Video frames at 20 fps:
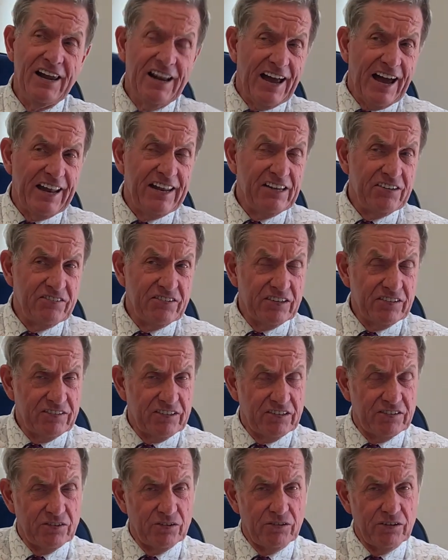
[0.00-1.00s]
And it's just a
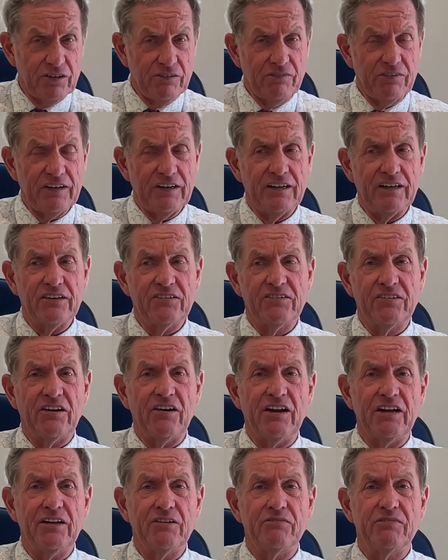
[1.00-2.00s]
sort of
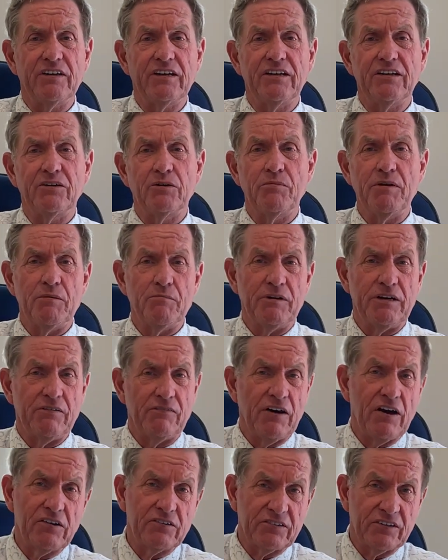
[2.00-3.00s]
sign of the commitment of
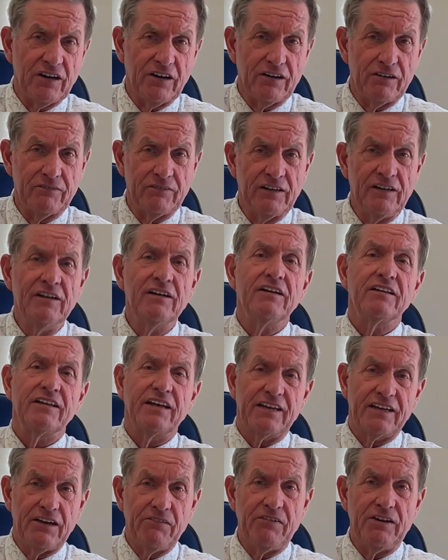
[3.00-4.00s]
our staff.
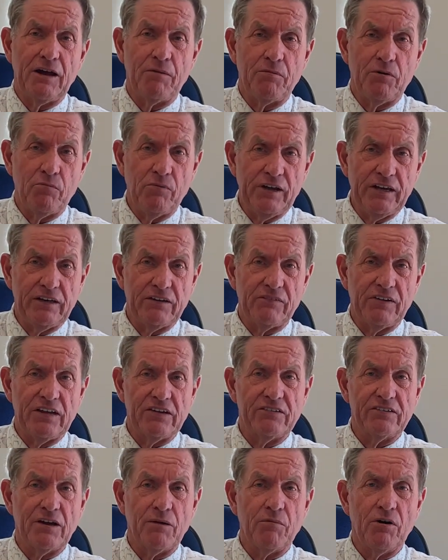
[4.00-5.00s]
They're giving up a week of their
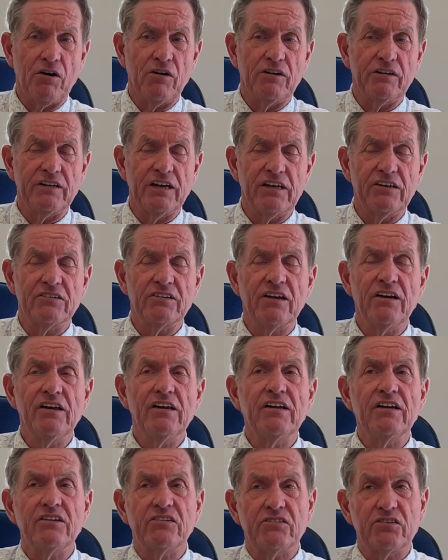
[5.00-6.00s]
summer holidays
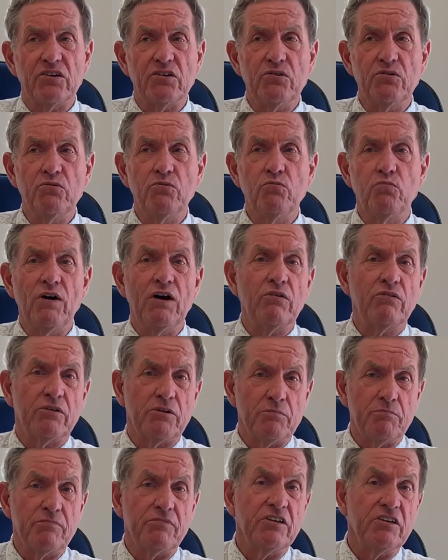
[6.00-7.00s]
to
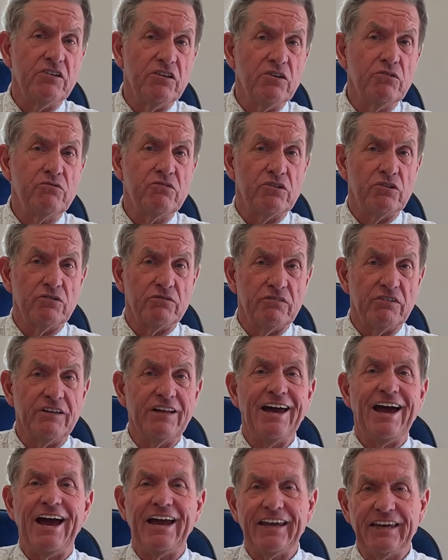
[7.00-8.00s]
welcome the new
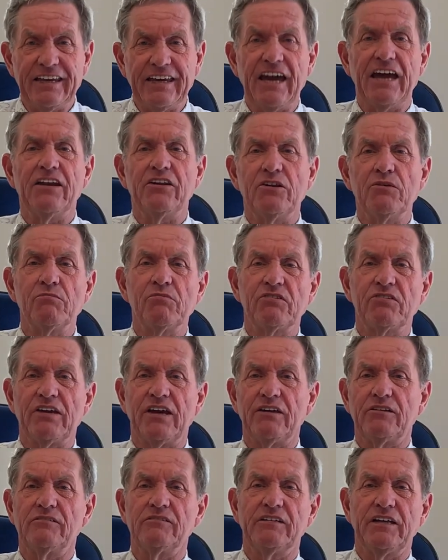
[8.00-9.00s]
children and get them
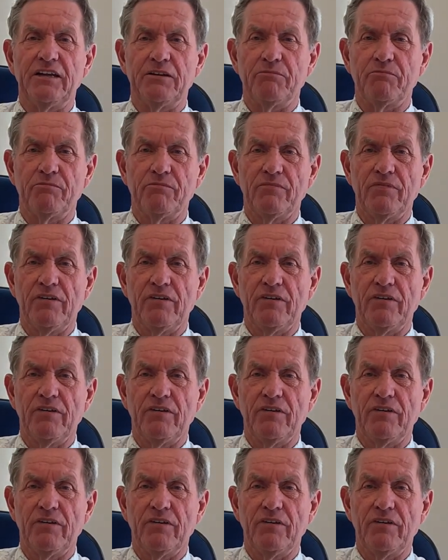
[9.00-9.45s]
settled in.